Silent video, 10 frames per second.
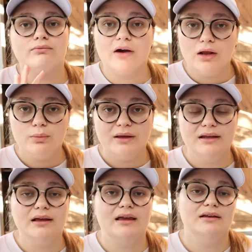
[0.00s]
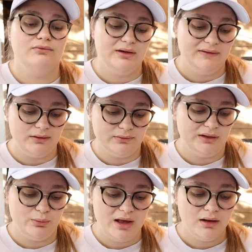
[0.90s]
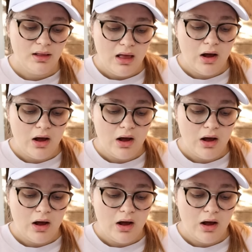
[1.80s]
Relwen can resell really well.